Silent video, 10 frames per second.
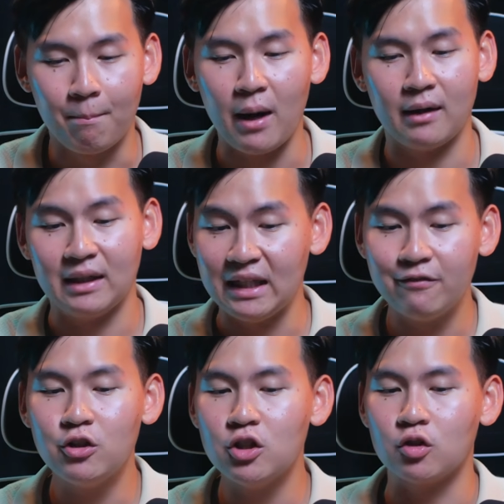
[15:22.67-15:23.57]
but
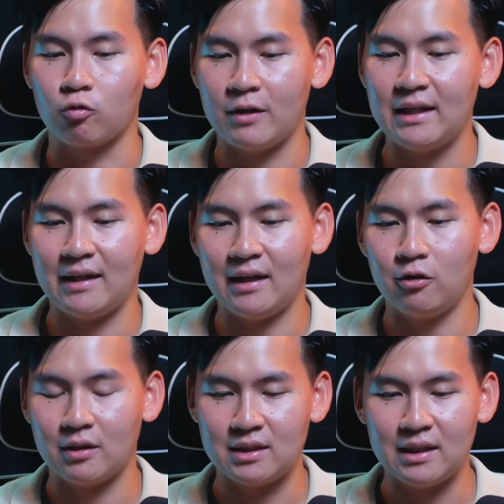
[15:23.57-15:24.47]
even just reading it,
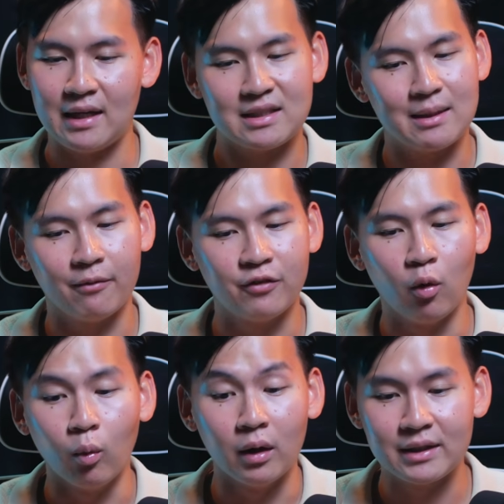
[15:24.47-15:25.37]
you can see that some of the
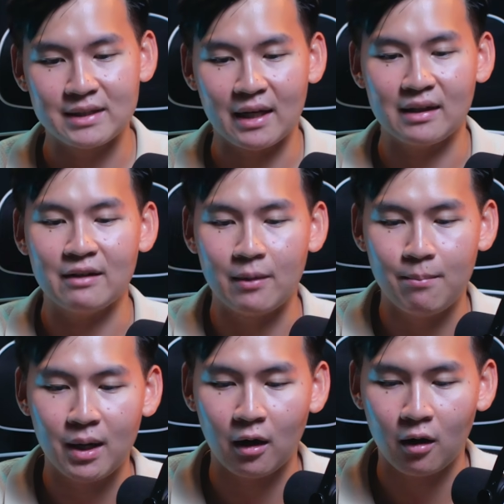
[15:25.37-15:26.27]
words are even
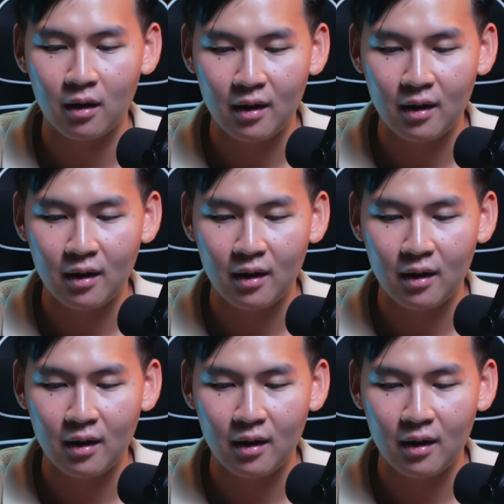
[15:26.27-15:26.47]
bigger.